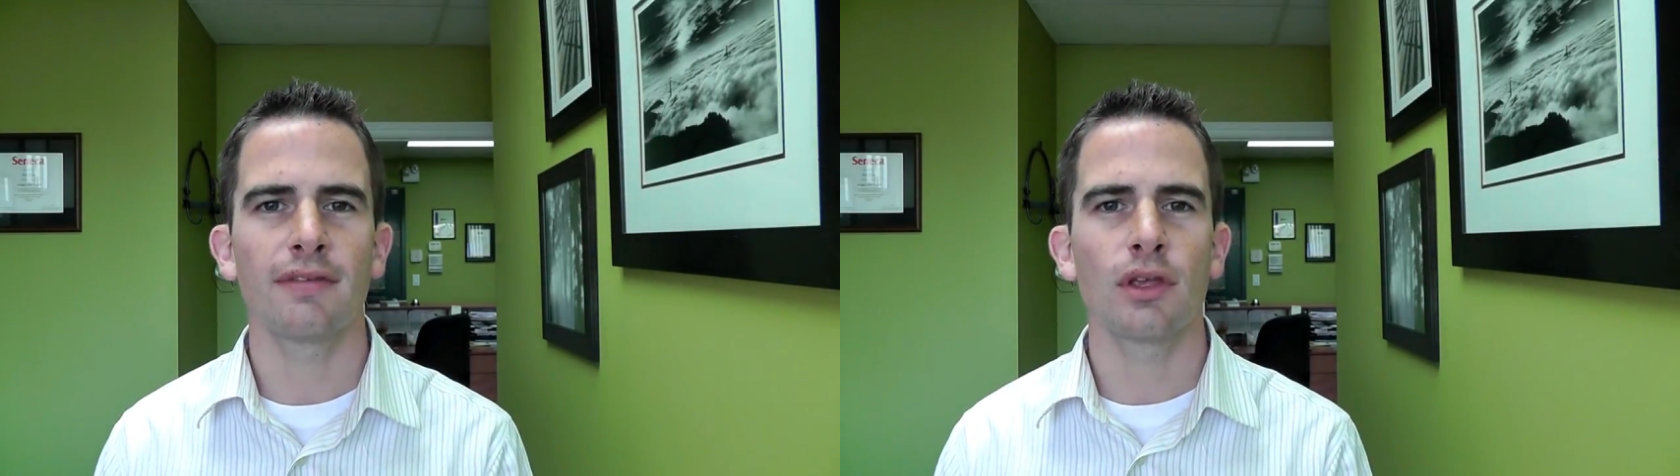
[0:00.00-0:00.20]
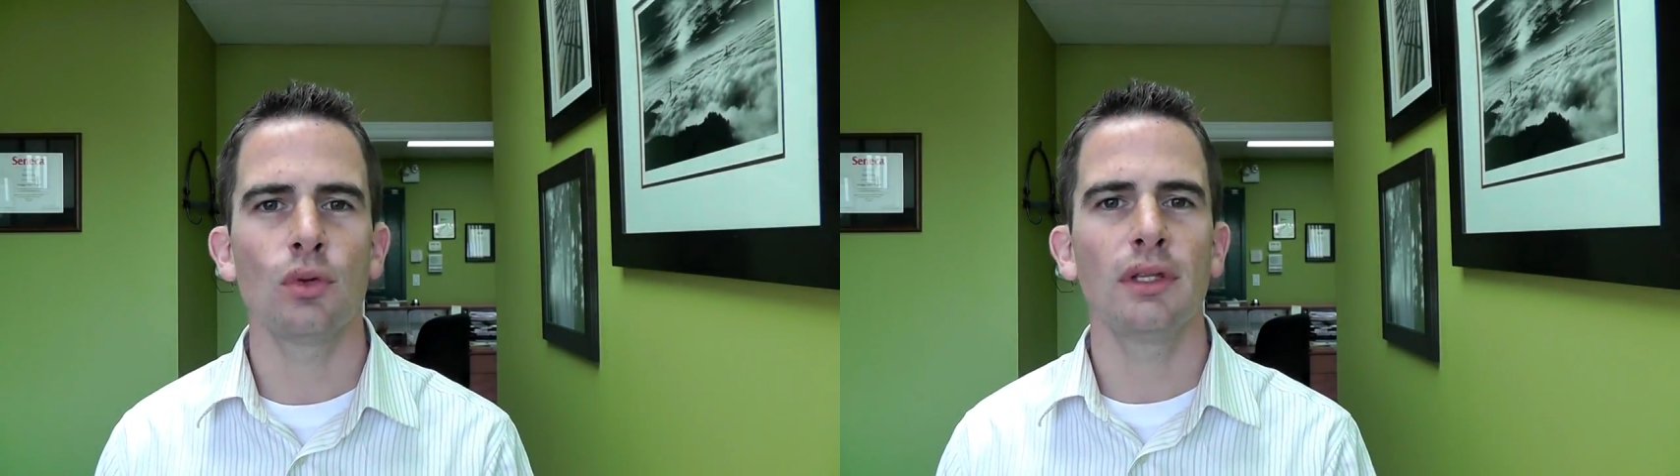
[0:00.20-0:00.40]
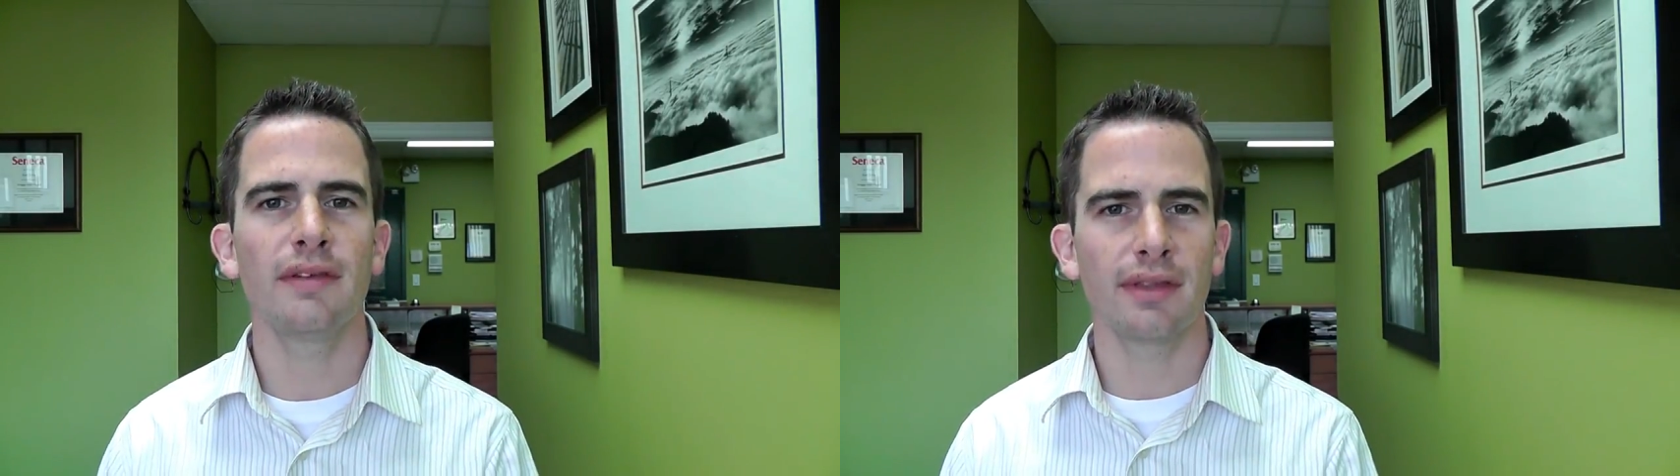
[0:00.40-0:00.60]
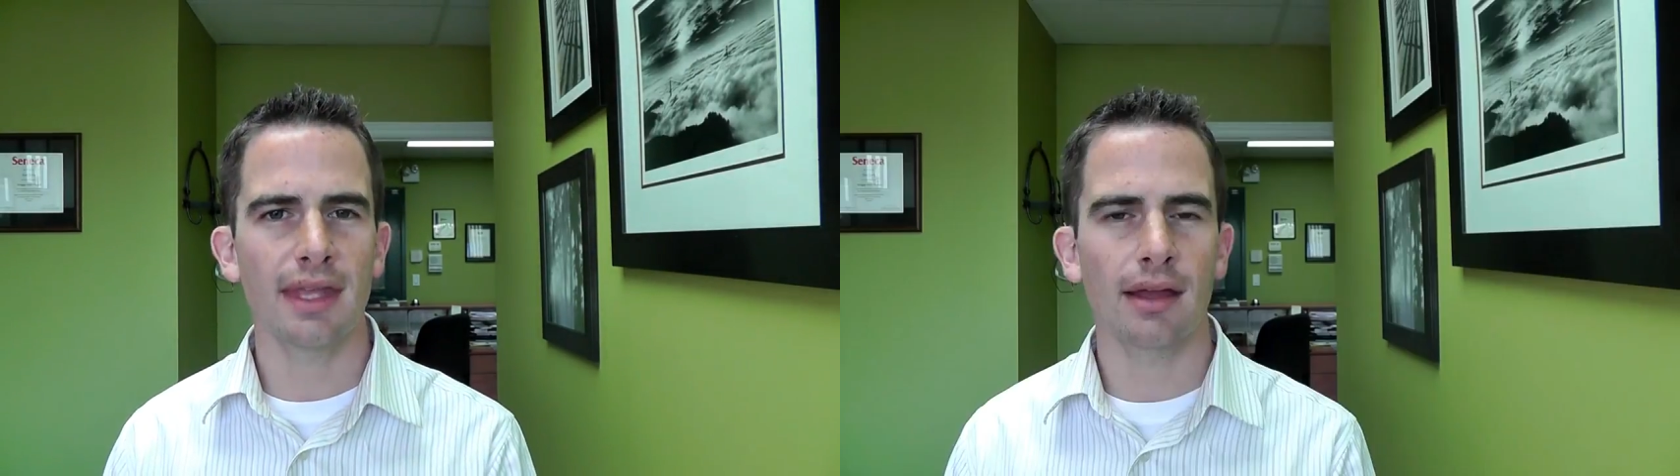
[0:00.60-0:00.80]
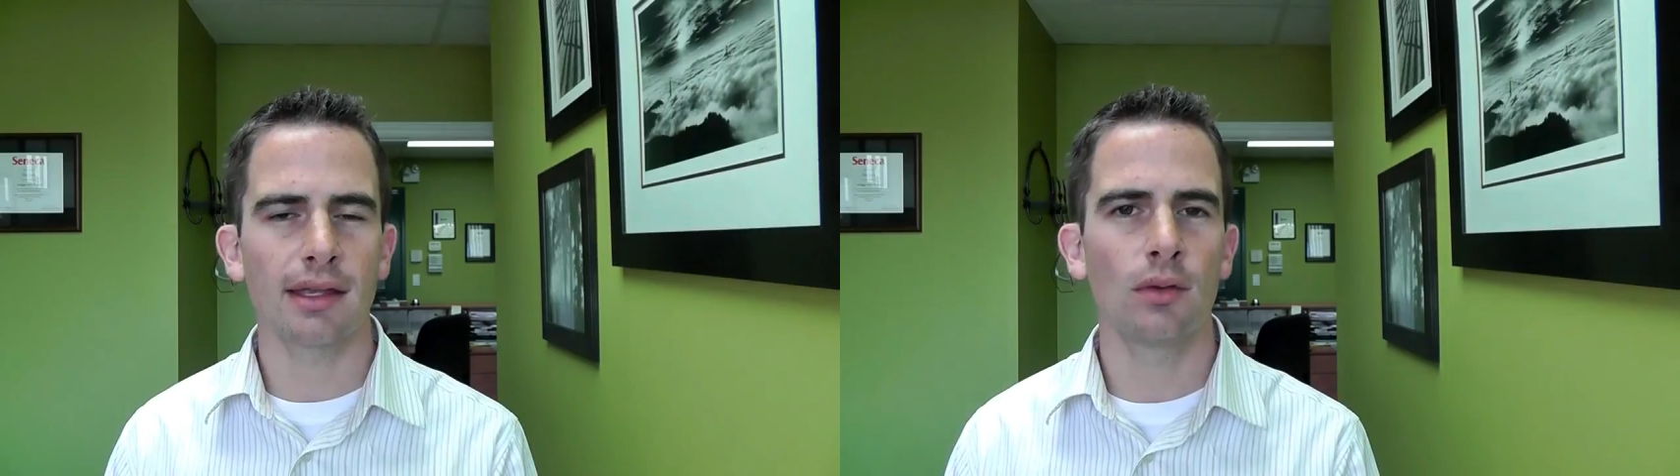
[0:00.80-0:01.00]
if you live
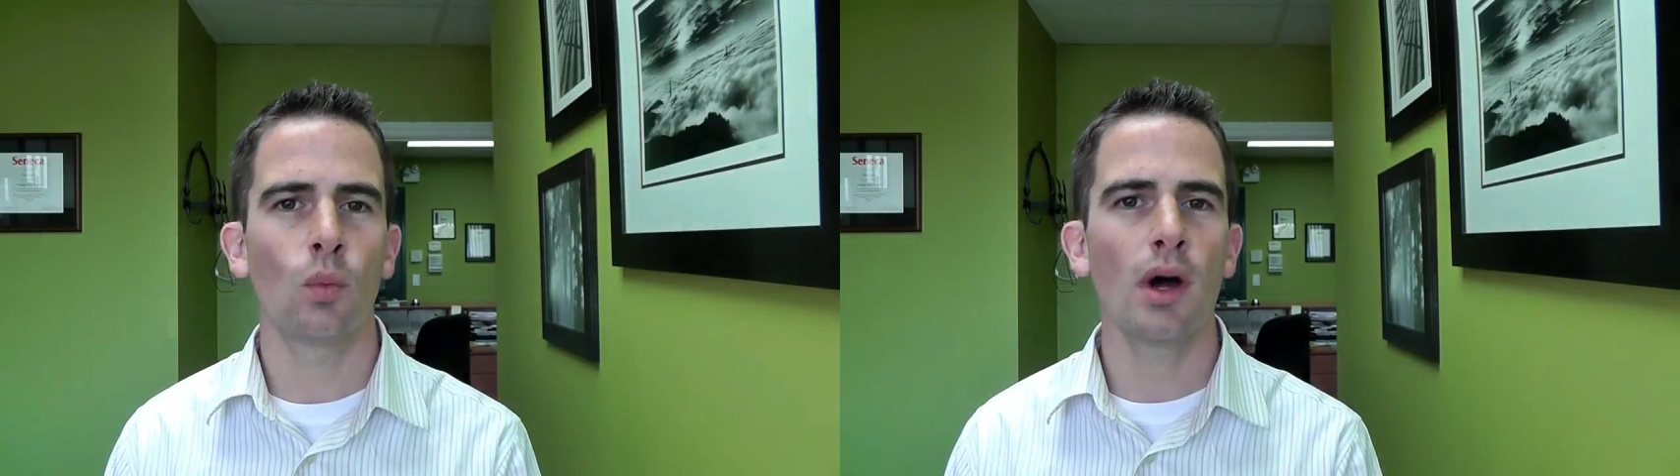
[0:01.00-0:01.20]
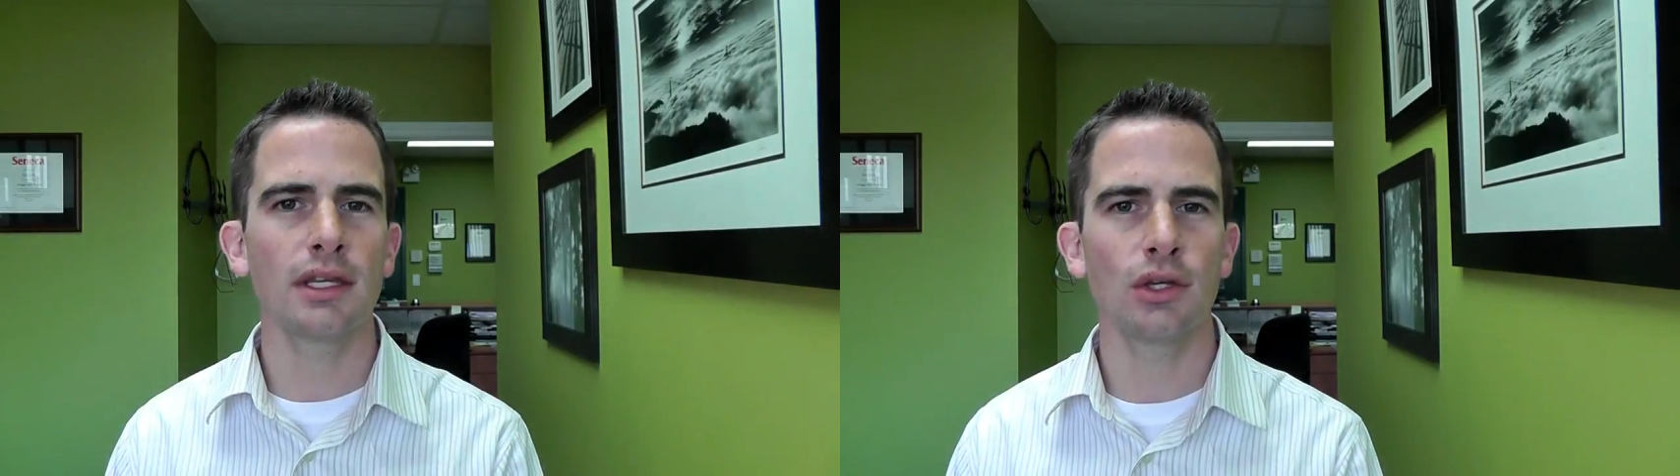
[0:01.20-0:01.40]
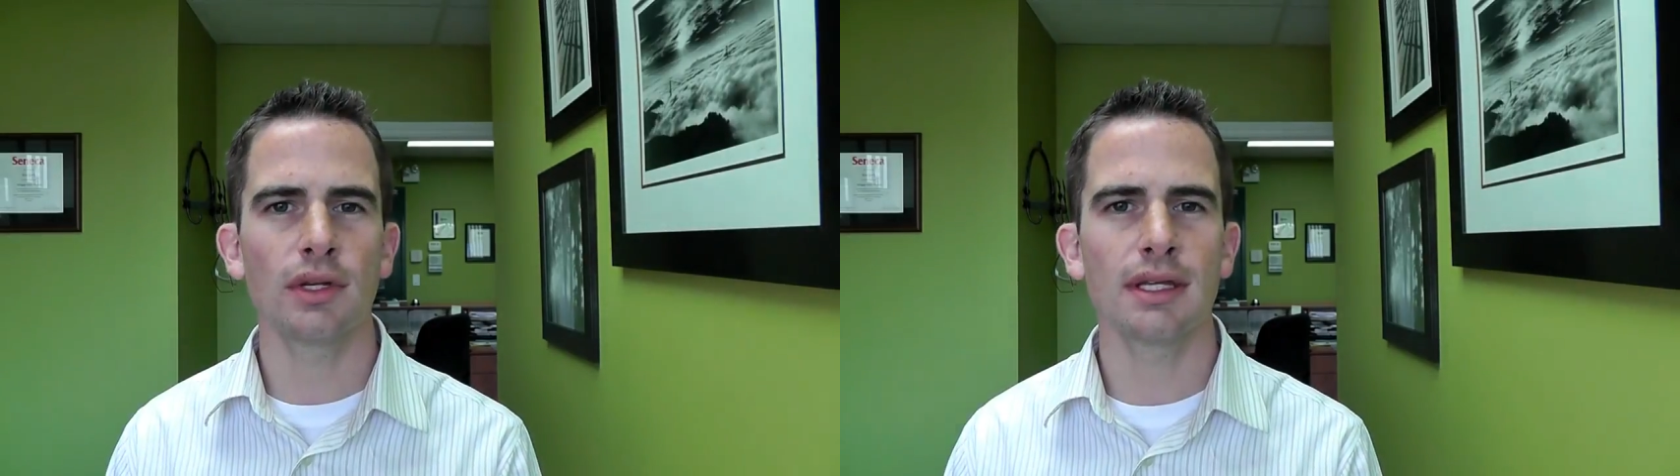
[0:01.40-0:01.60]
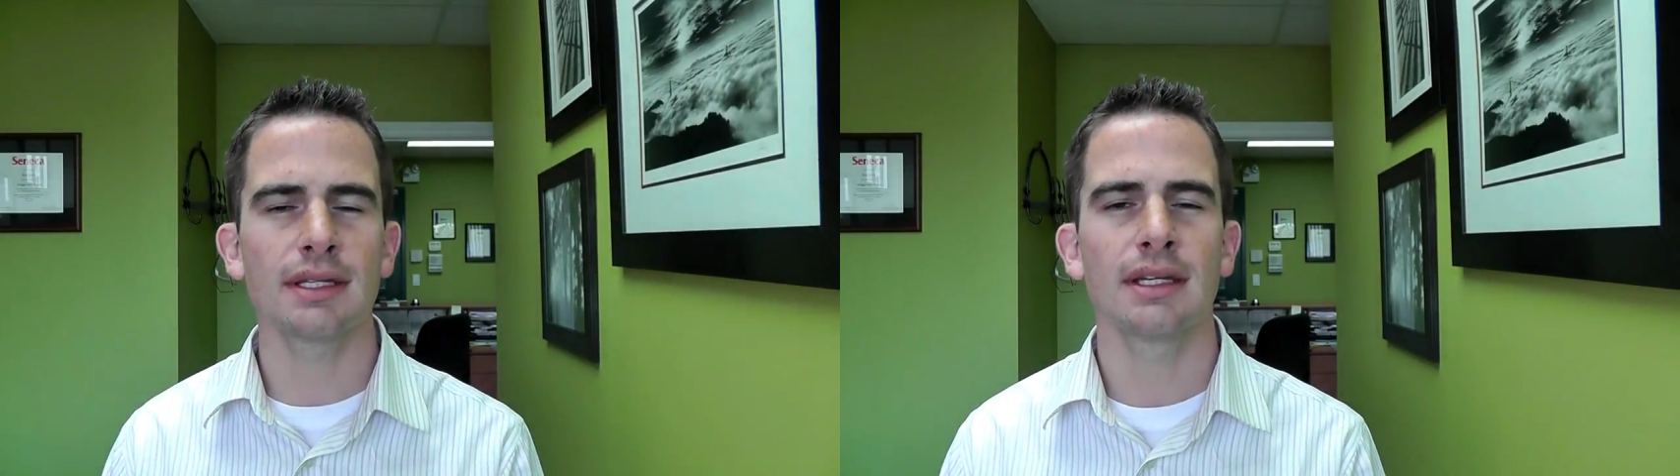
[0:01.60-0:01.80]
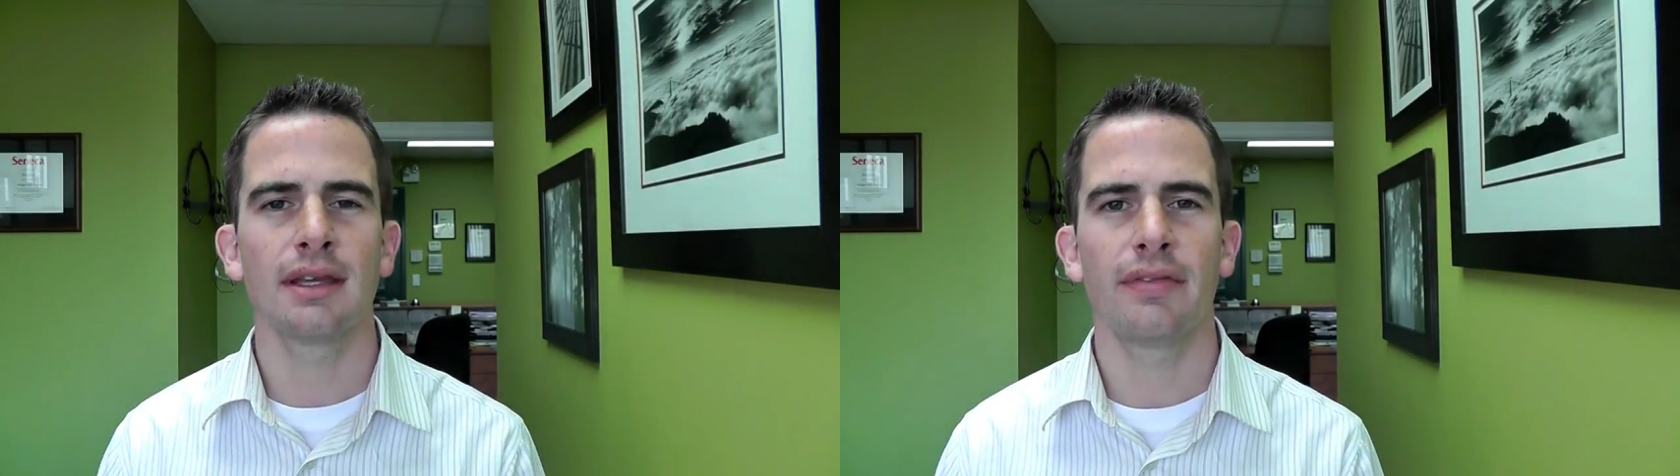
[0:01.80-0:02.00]
in one unit,